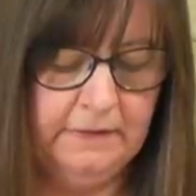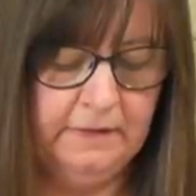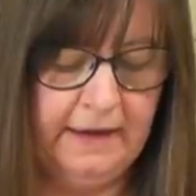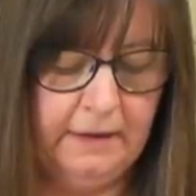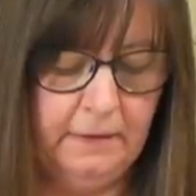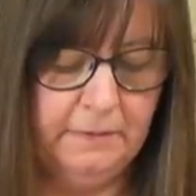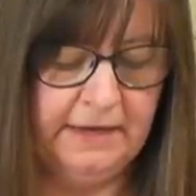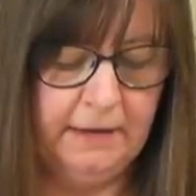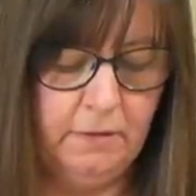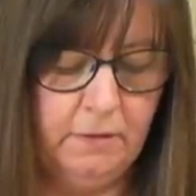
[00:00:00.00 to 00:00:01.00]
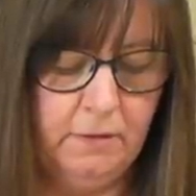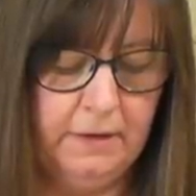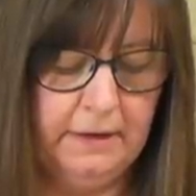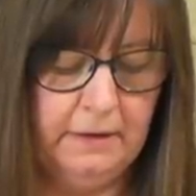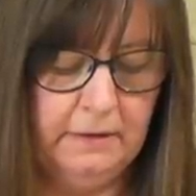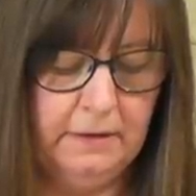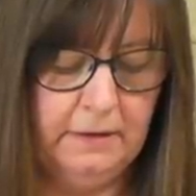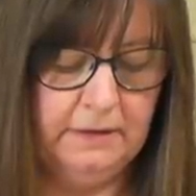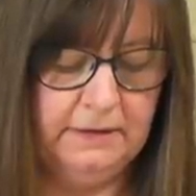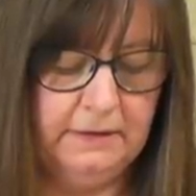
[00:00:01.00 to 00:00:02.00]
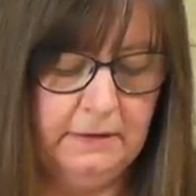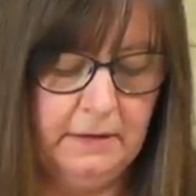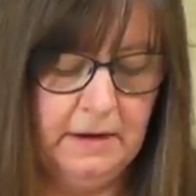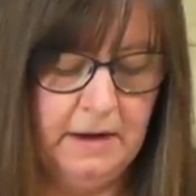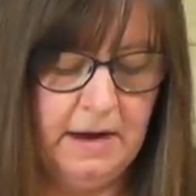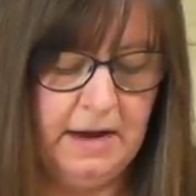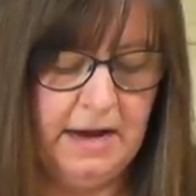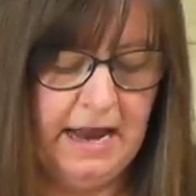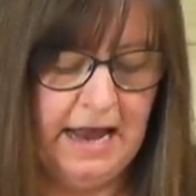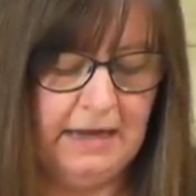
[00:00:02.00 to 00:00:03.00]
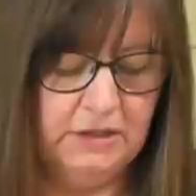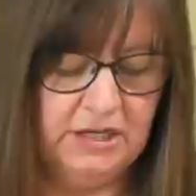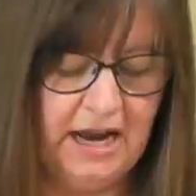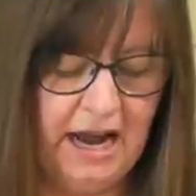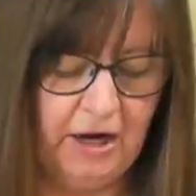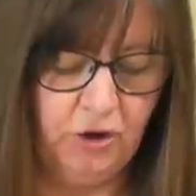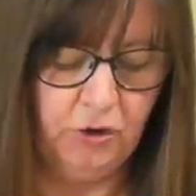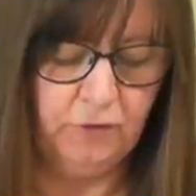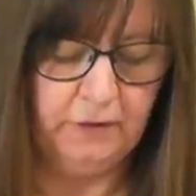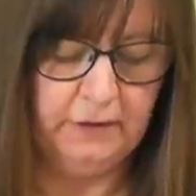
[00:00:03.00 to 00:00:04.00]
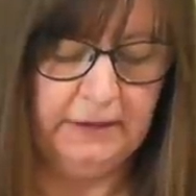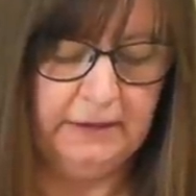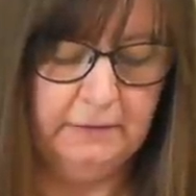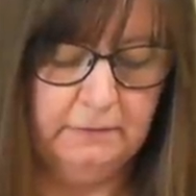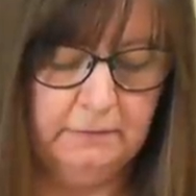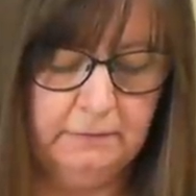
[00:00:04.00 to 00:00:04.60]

So that comes out quite nice and accurately.